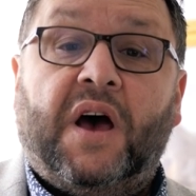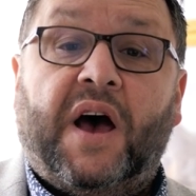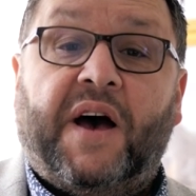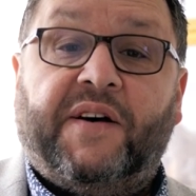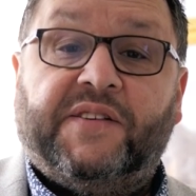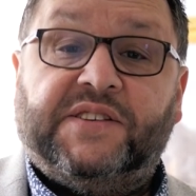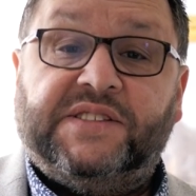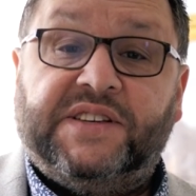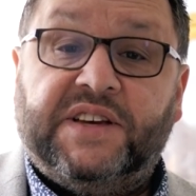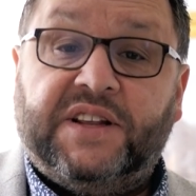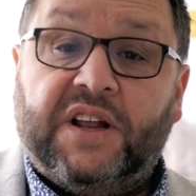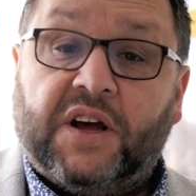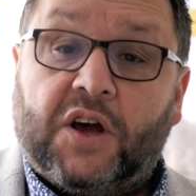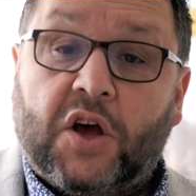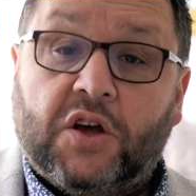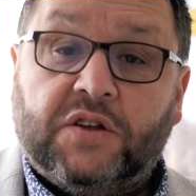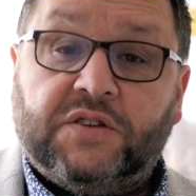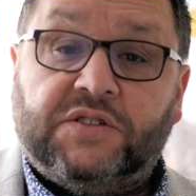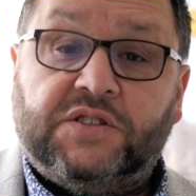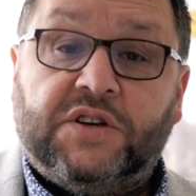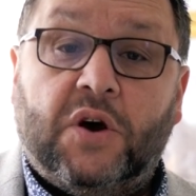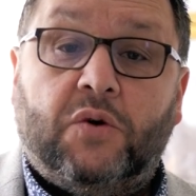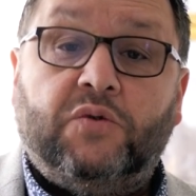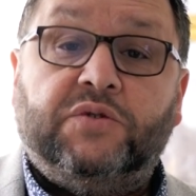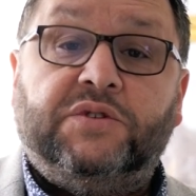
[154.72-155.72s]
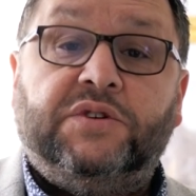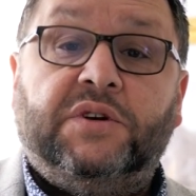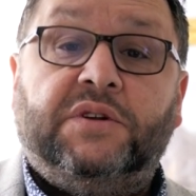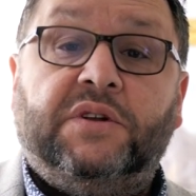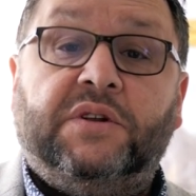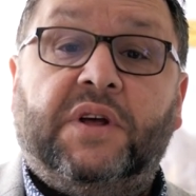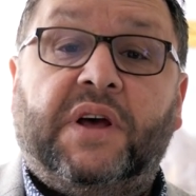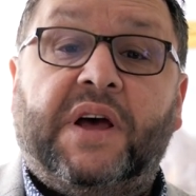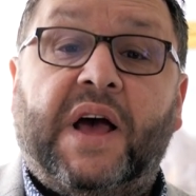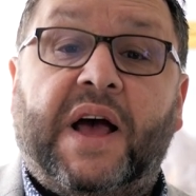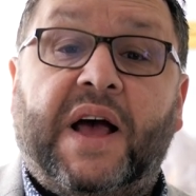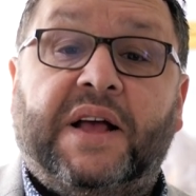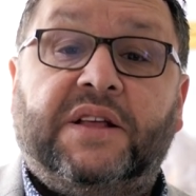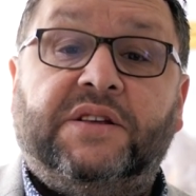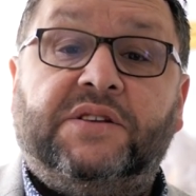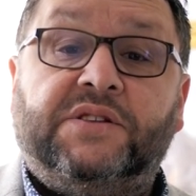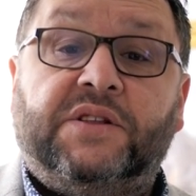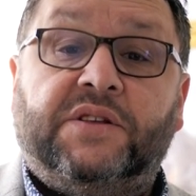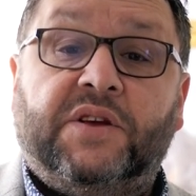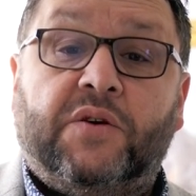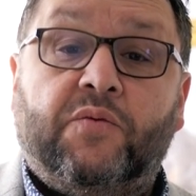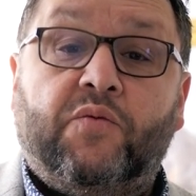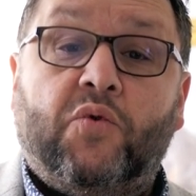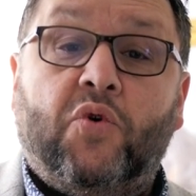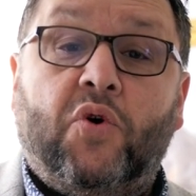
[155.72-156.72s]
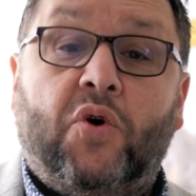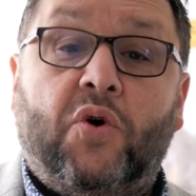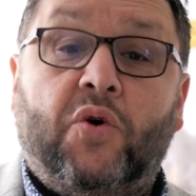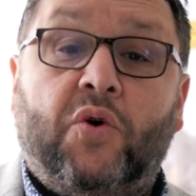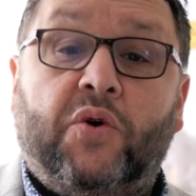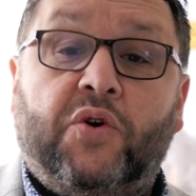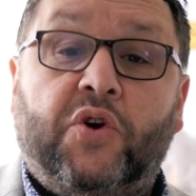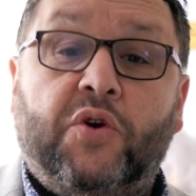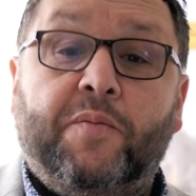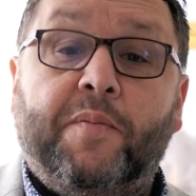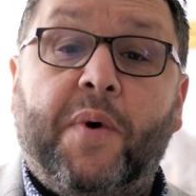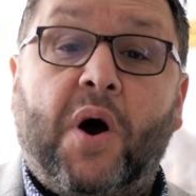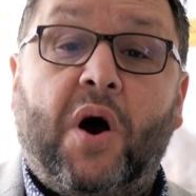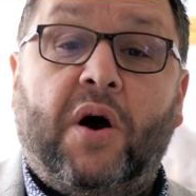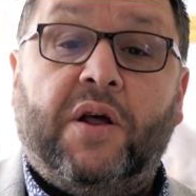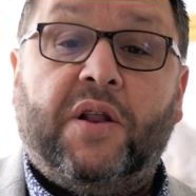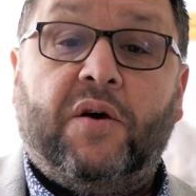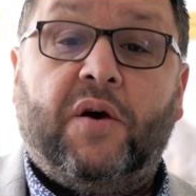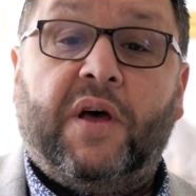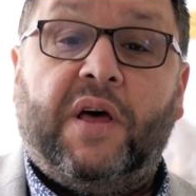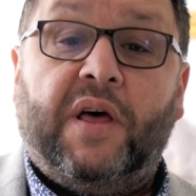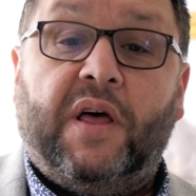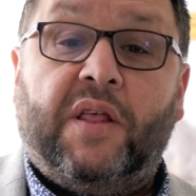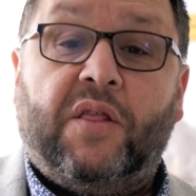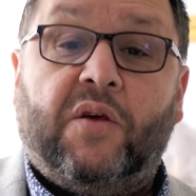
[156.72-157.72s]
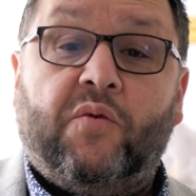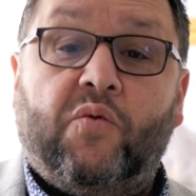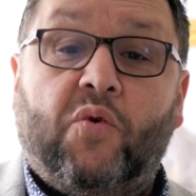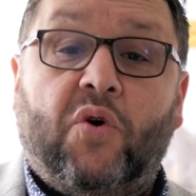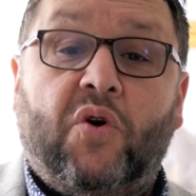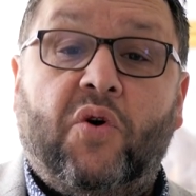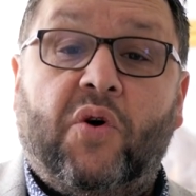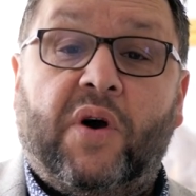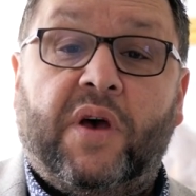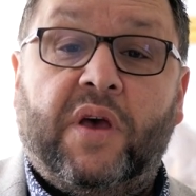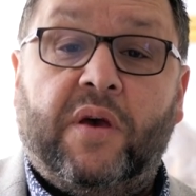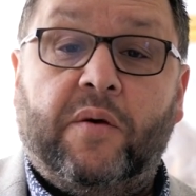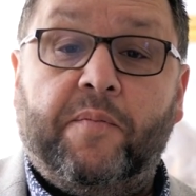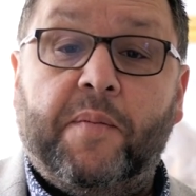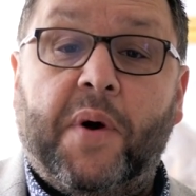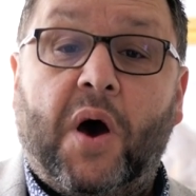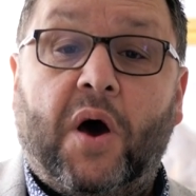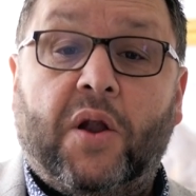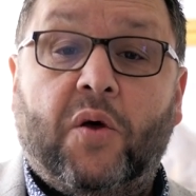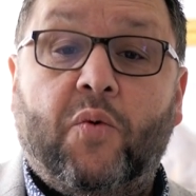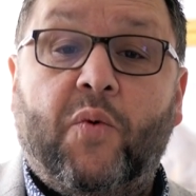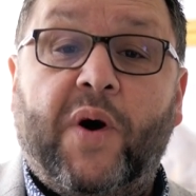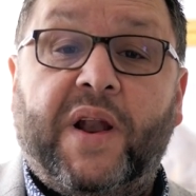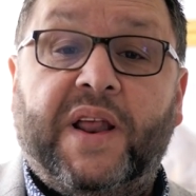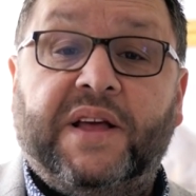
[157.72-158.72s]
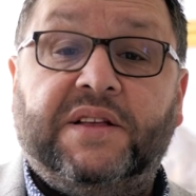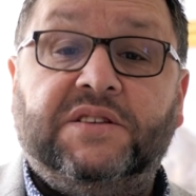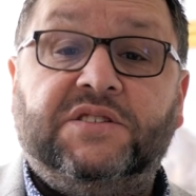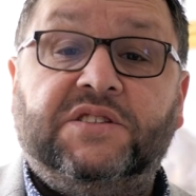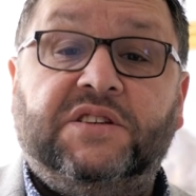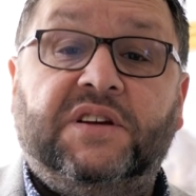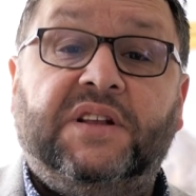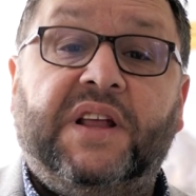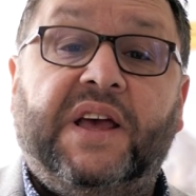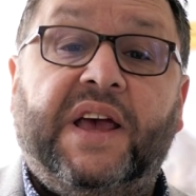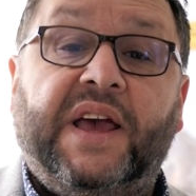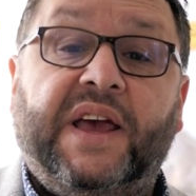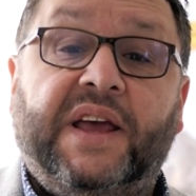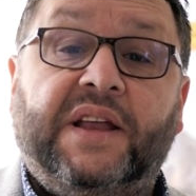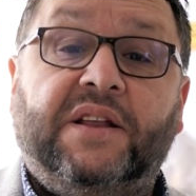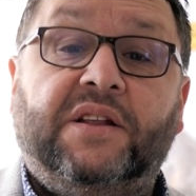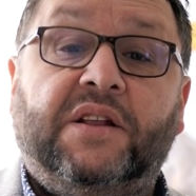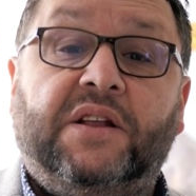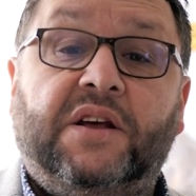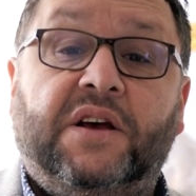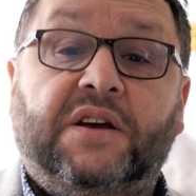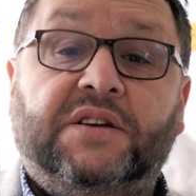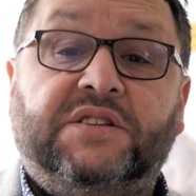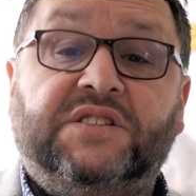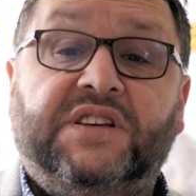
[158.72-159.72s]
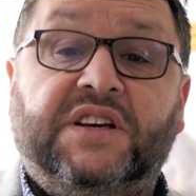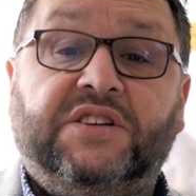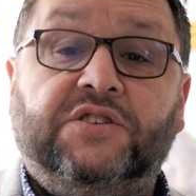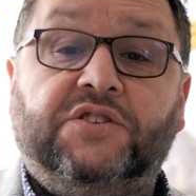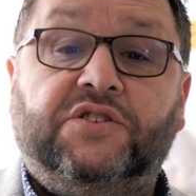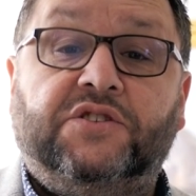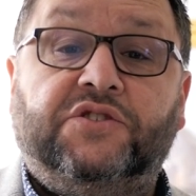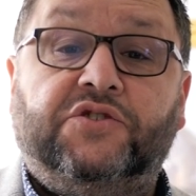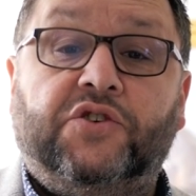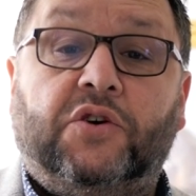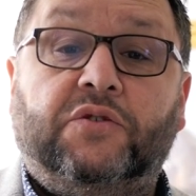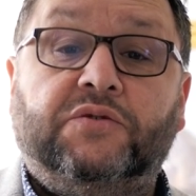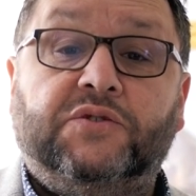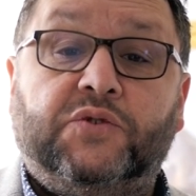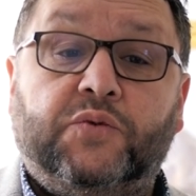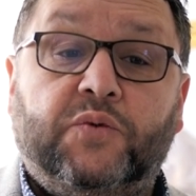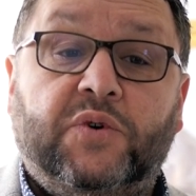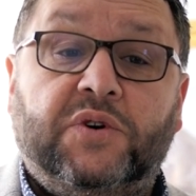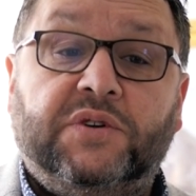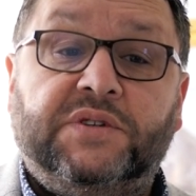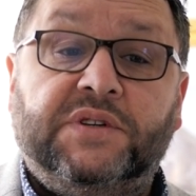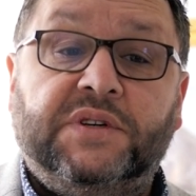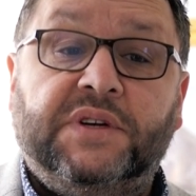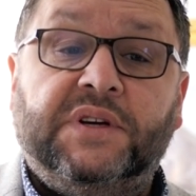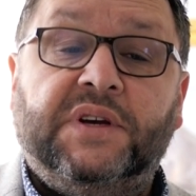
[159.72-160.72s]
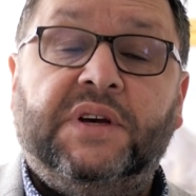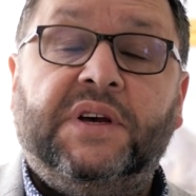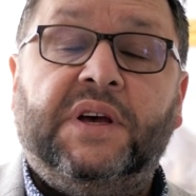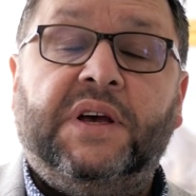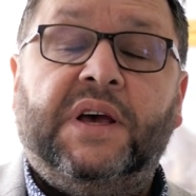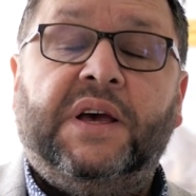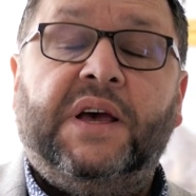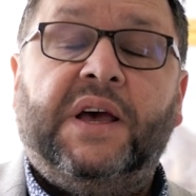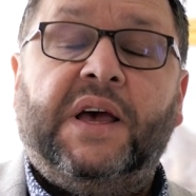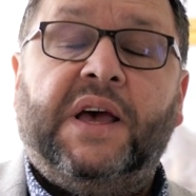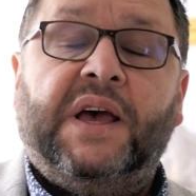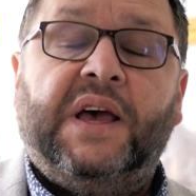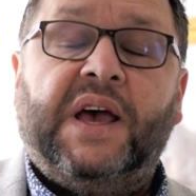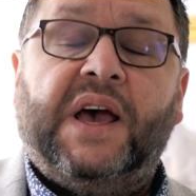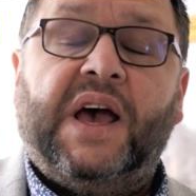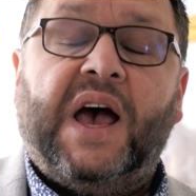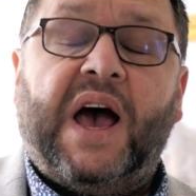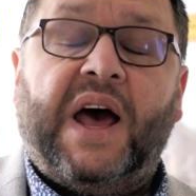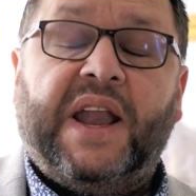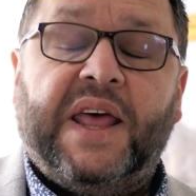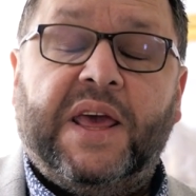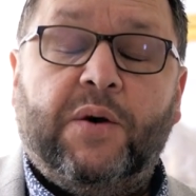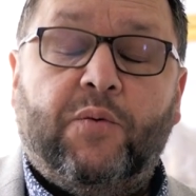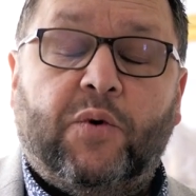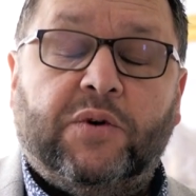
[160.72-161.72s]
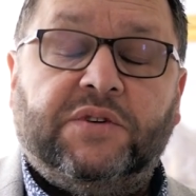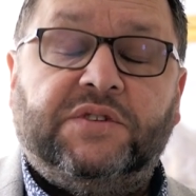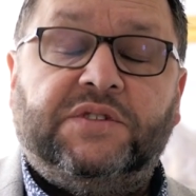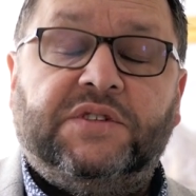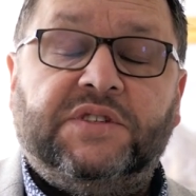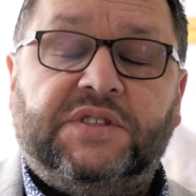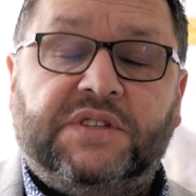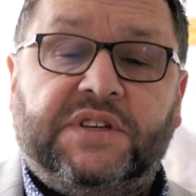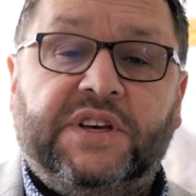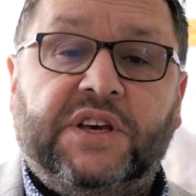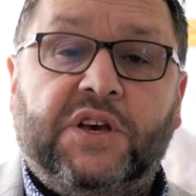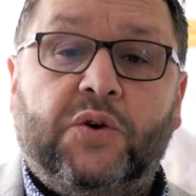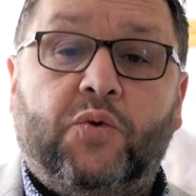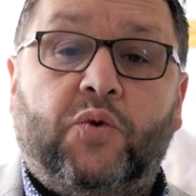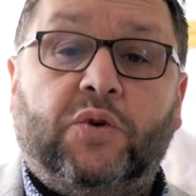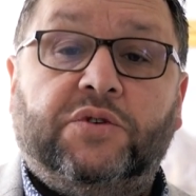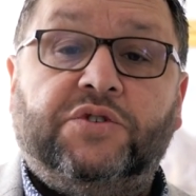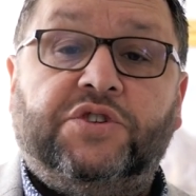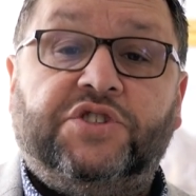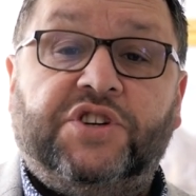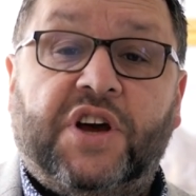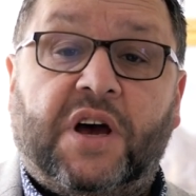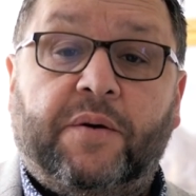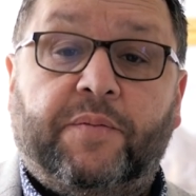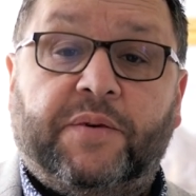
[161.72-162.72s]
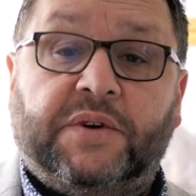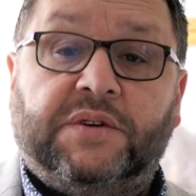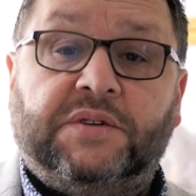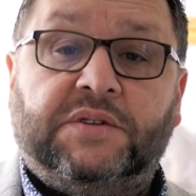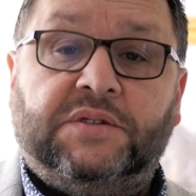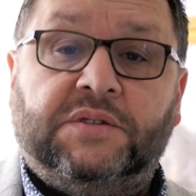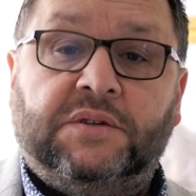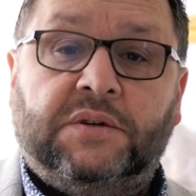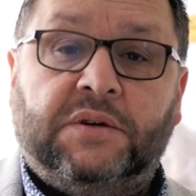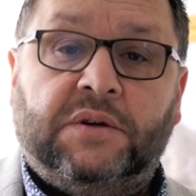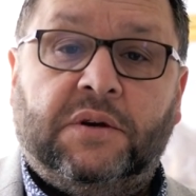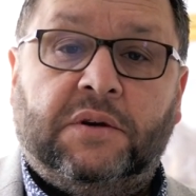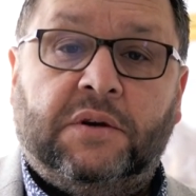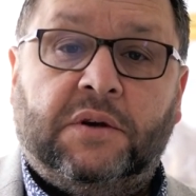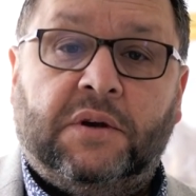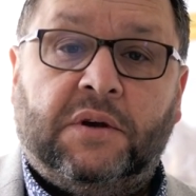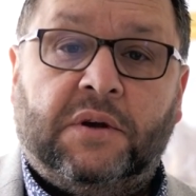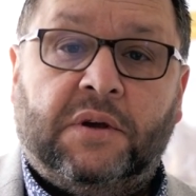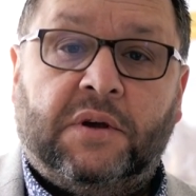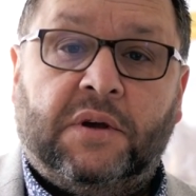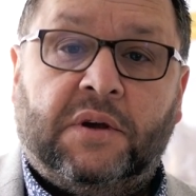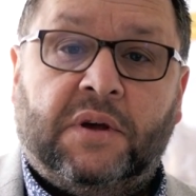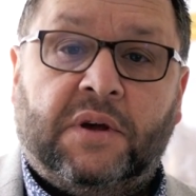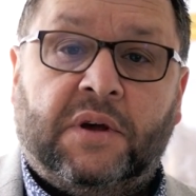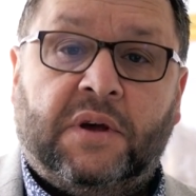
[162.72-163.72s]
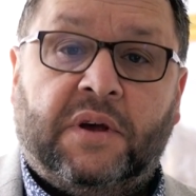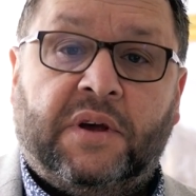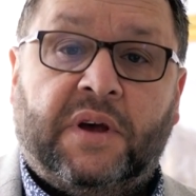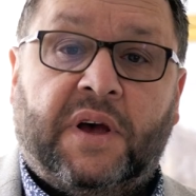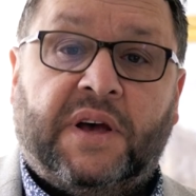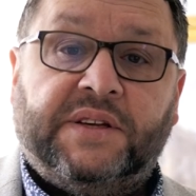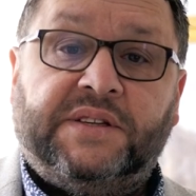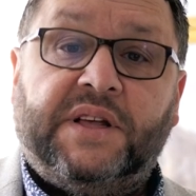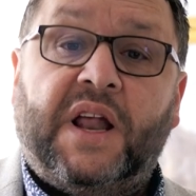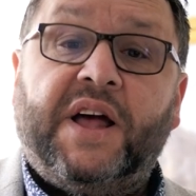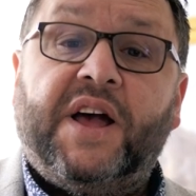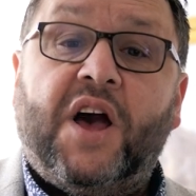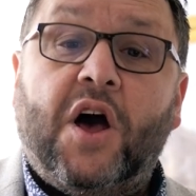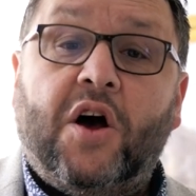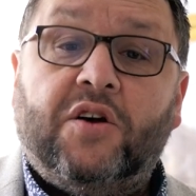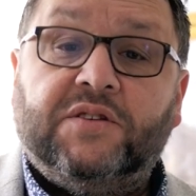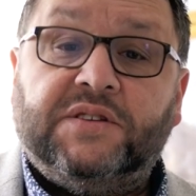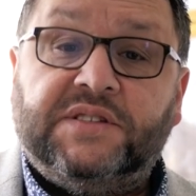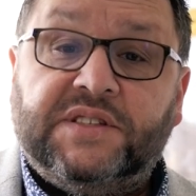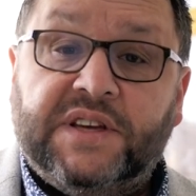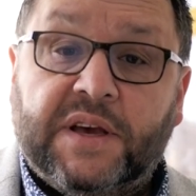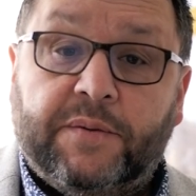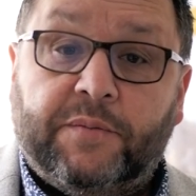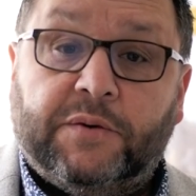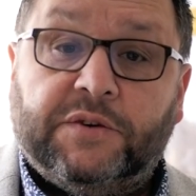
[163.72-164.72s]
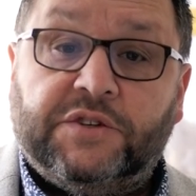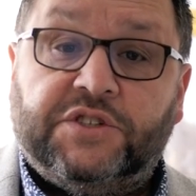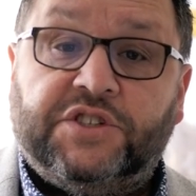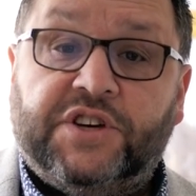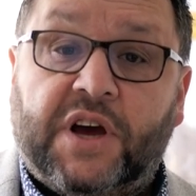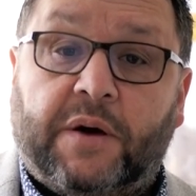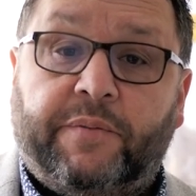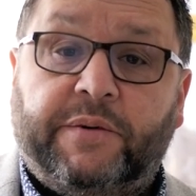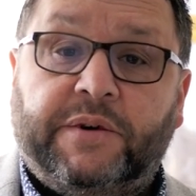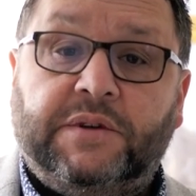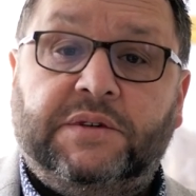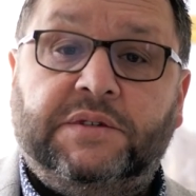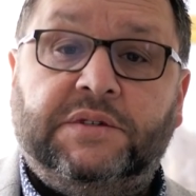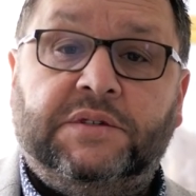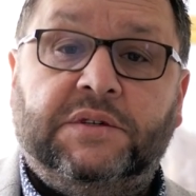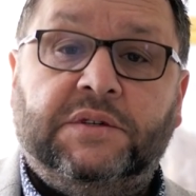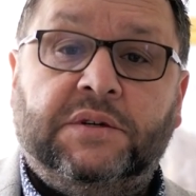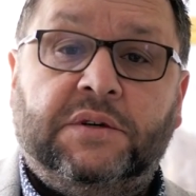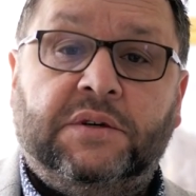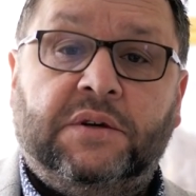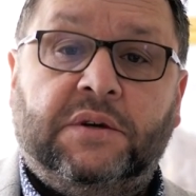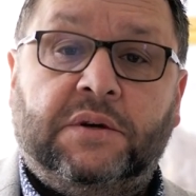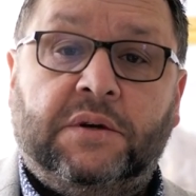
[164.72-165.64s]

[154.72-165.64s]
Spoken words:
"I've seen a consultant at the Royal Humana Wellington in St John's Wood, and he wants to see you on Shabbos." So I can't see him on Shabbos.